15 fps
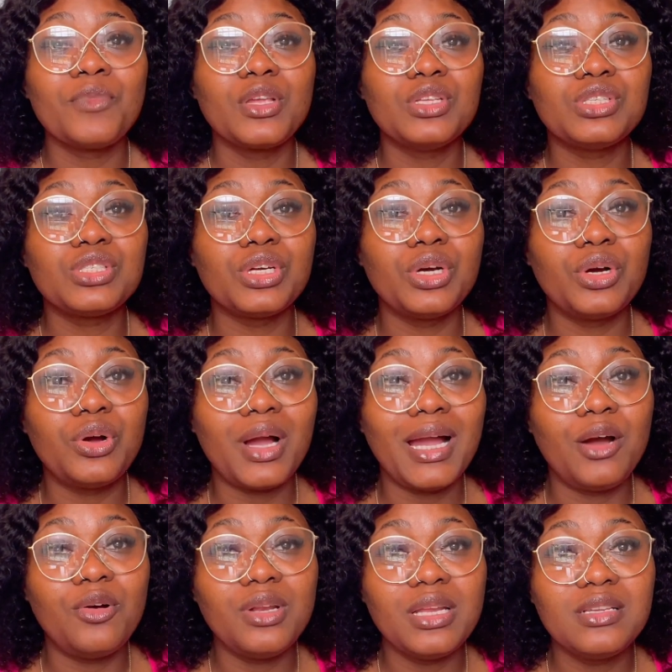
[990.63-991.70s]
So I
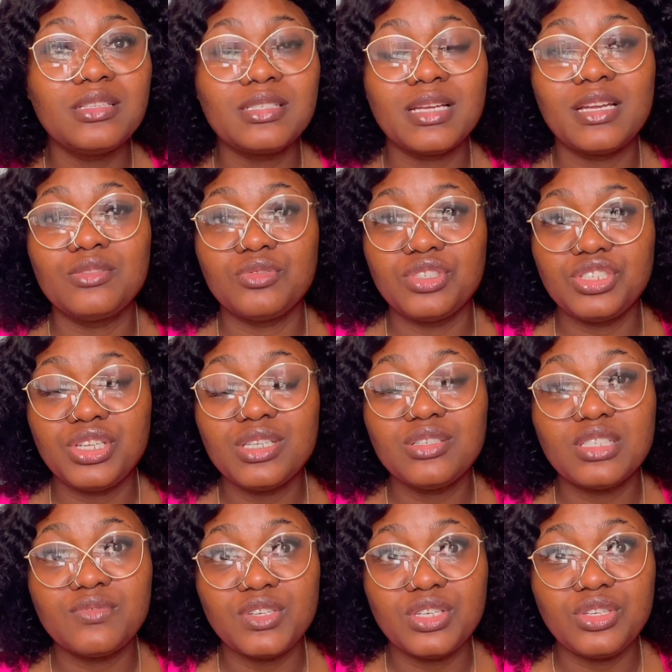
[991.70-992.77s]
only decided to share
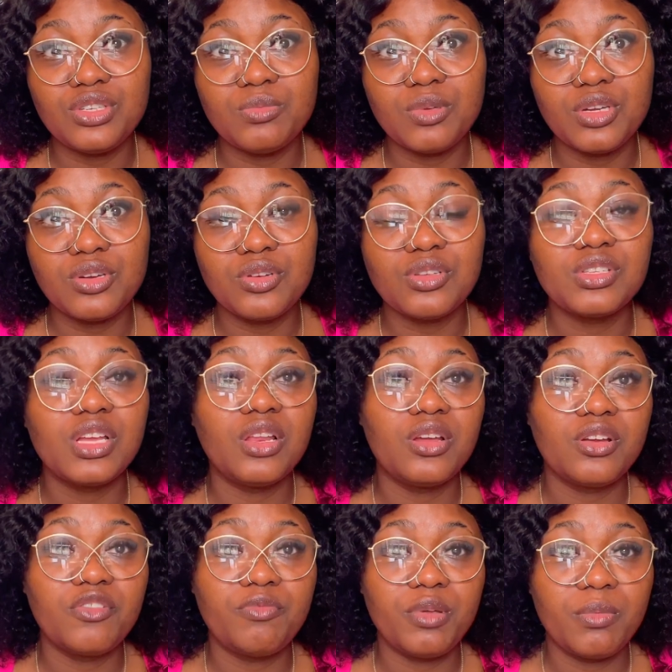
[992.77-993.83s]
this video because a lot
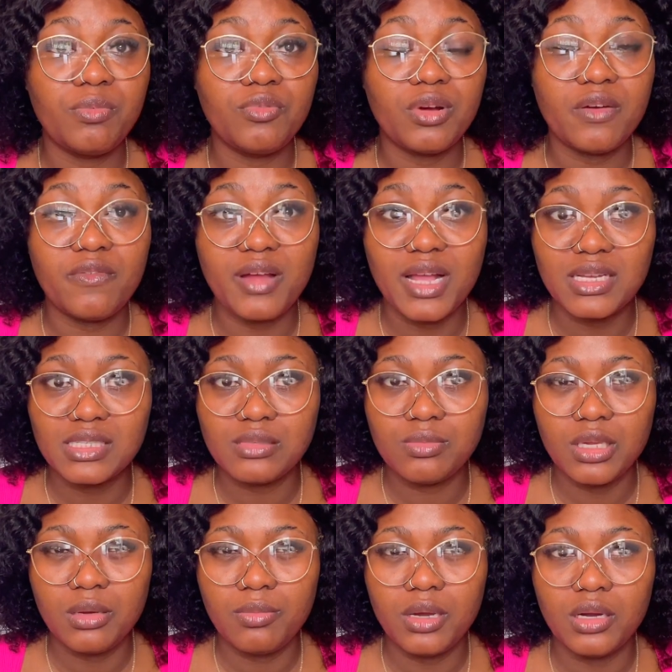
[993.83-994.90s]
of people have asked
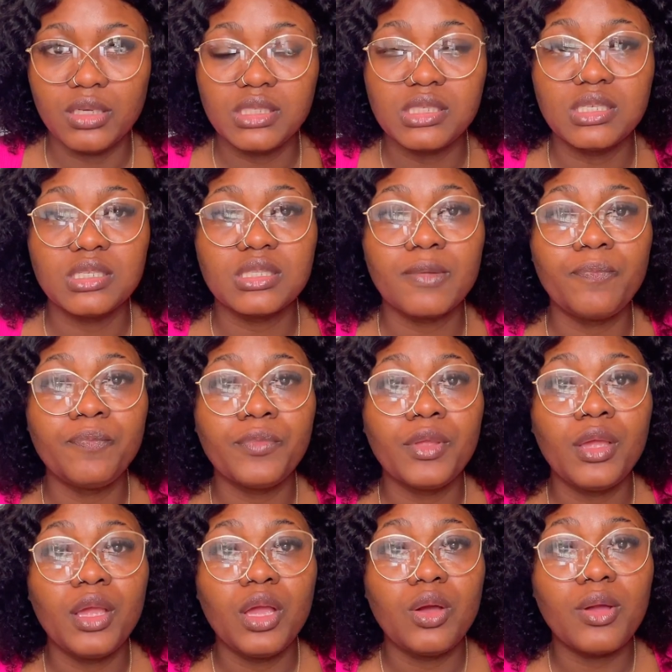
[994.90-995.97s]
me about it.
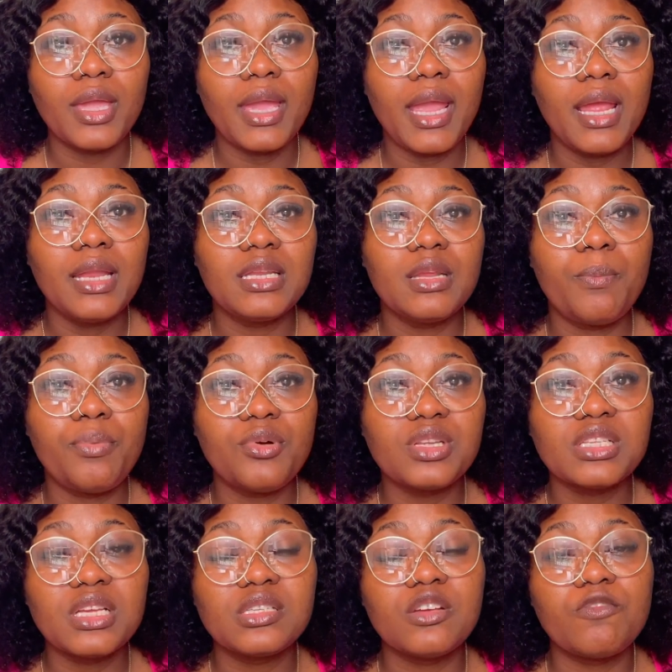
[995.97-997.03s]
Okay, the
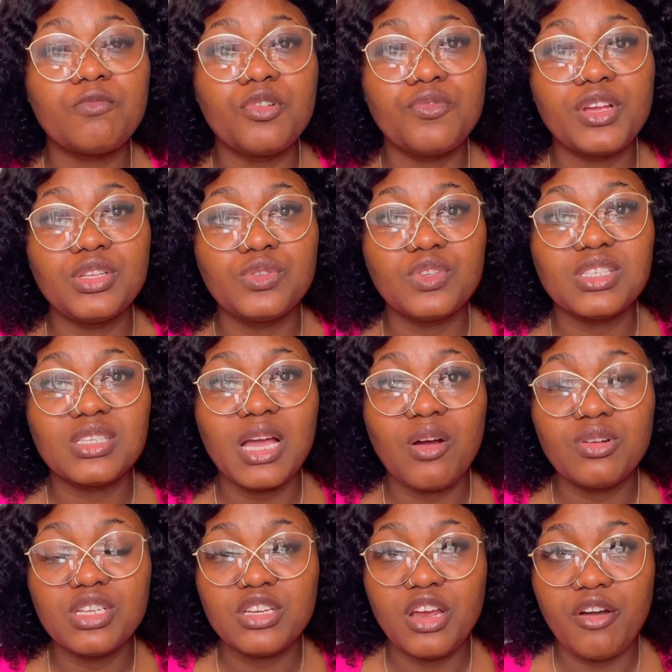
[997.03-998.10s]
process of moving to
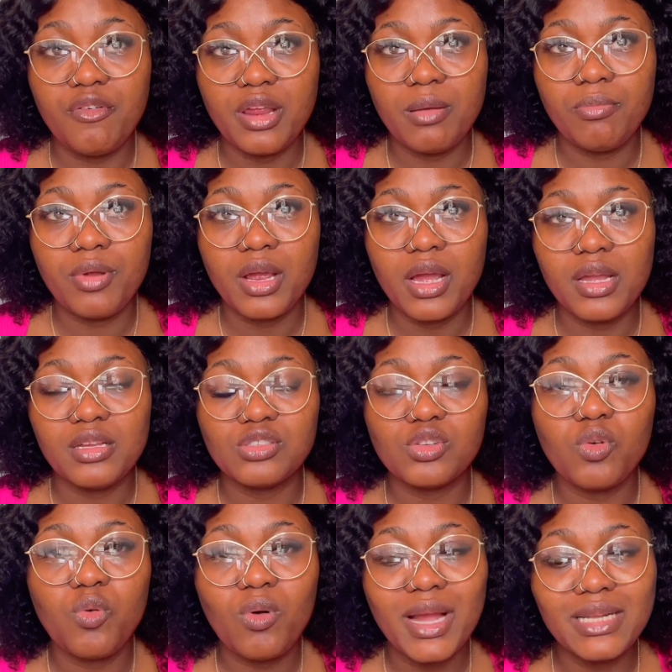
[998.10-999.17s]
Saudi Arabia is
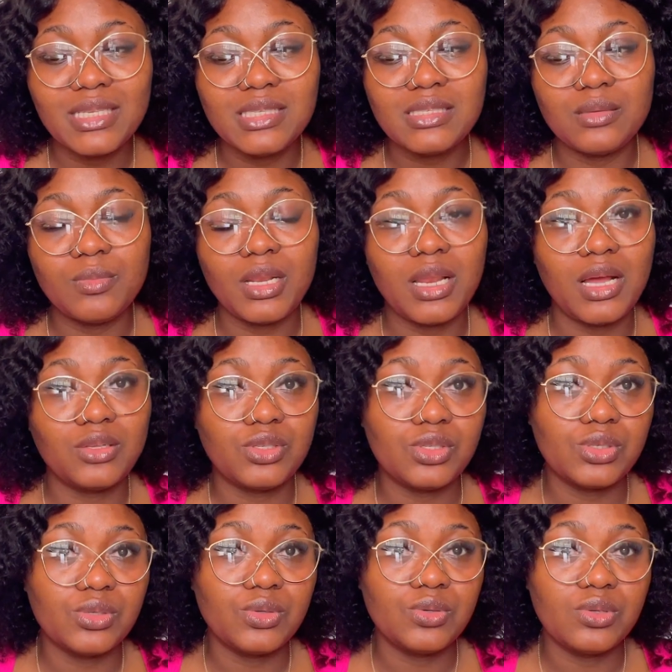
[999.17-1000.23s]
quite similar
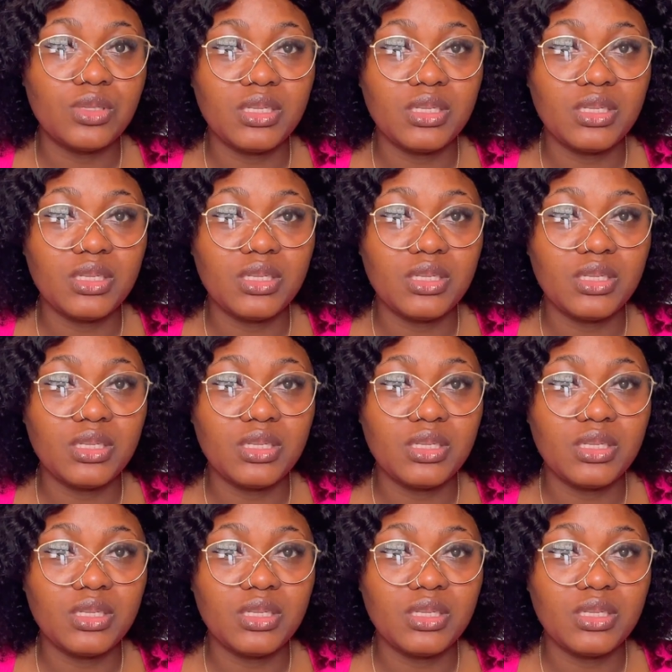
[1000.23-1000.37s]
to